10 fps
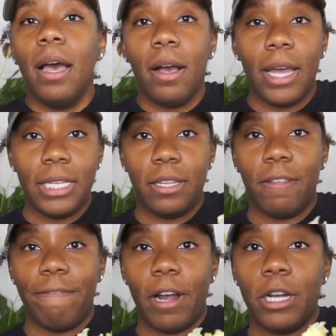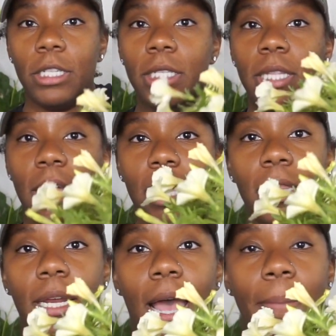Okay, so the first thing
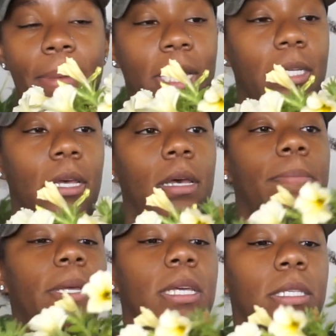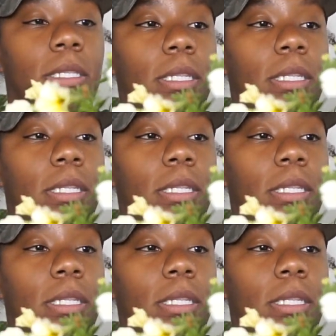that I picked up is